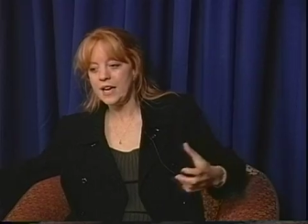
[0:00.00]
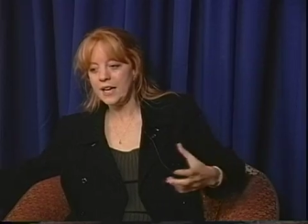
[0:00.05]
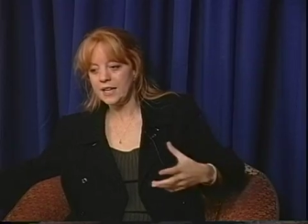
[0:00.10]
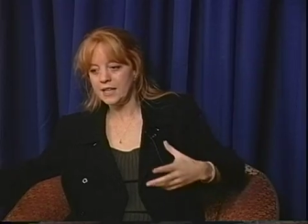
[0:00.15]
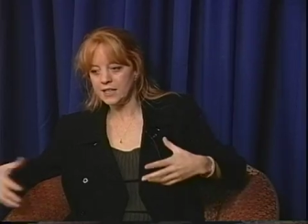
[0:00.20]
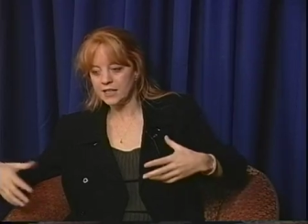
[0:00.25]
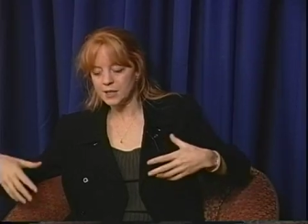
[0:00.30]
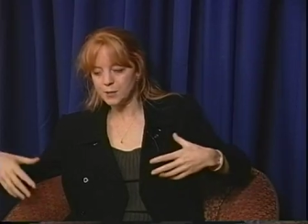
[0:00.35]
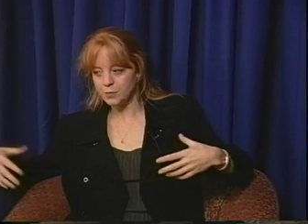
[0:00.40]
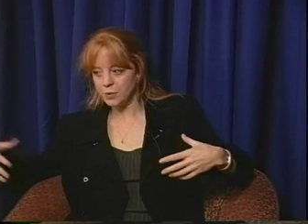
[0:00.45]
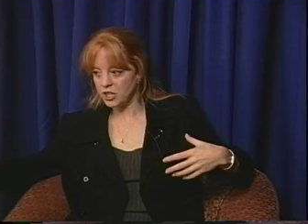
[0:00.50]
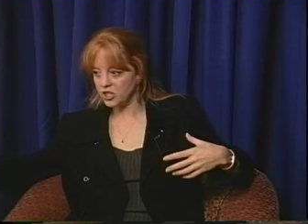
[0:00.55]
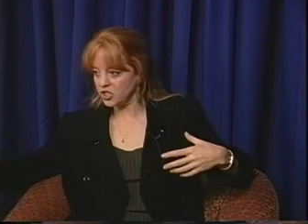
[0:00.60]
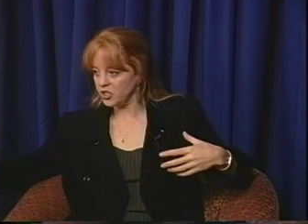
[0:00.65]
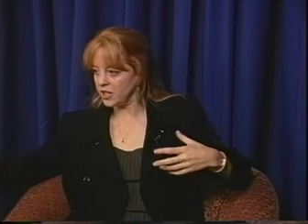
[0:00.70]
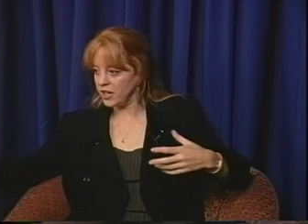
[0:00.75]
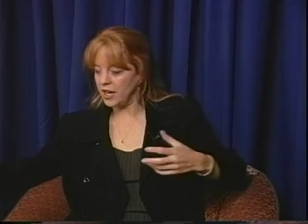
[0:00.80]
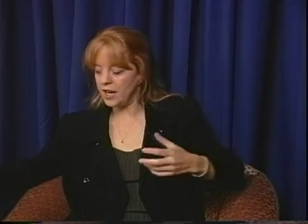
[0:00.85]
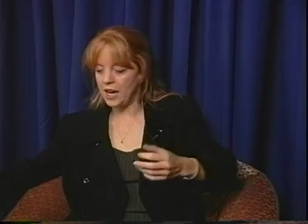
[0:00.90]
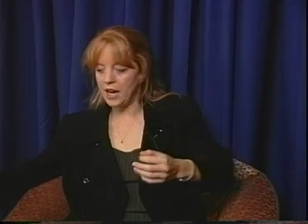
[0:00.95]
an
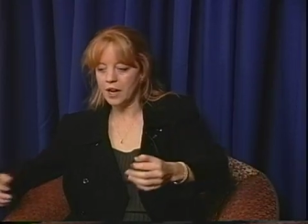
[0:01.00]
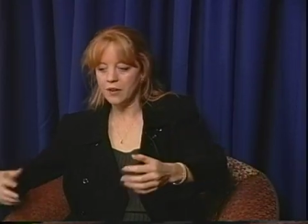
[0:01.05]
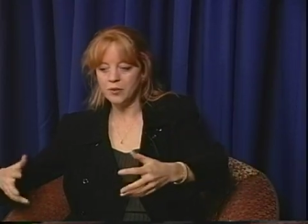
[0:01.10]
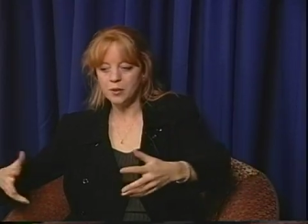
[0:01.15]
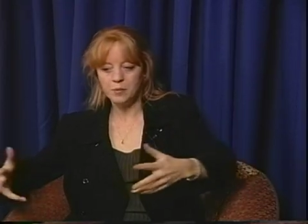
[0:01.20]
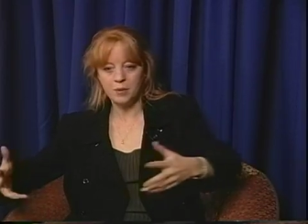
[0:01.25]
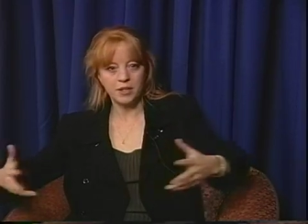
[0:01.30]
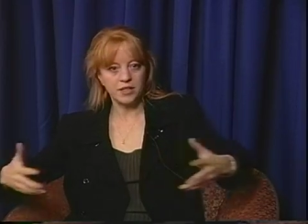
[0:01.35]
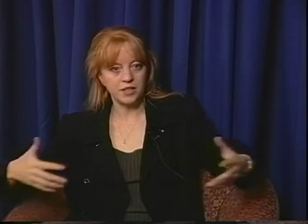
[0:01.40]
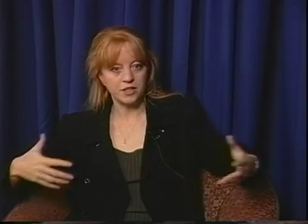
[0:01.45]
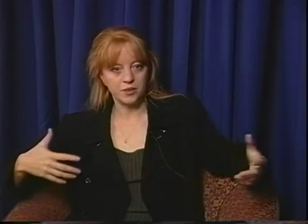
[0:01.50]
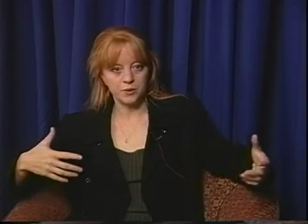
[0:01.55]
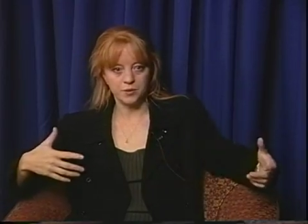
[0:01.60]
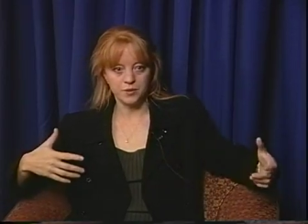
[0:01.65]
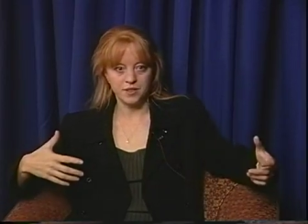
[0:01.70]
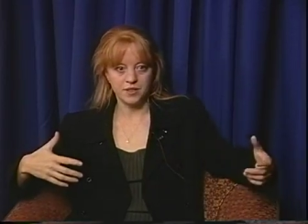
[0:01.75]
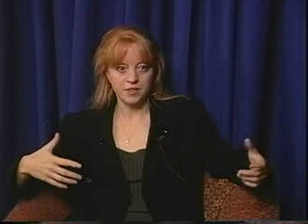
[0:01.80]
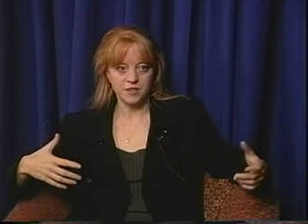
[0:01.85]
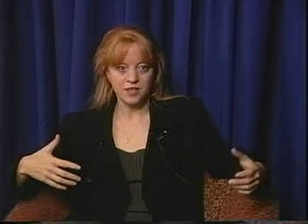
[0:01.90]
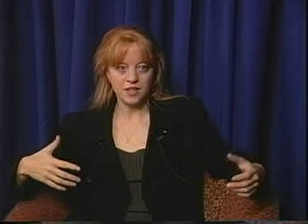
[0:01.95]
expression that everybody
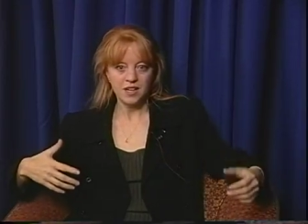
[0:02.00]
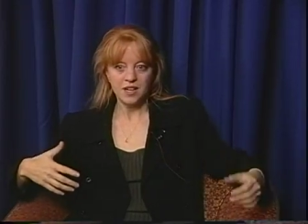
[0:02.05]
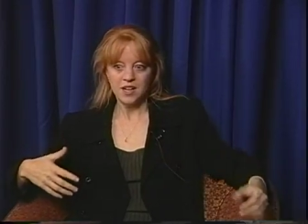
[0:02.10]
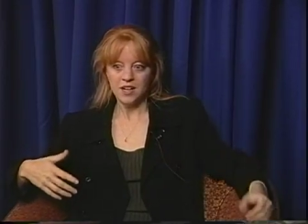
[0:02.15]
uses.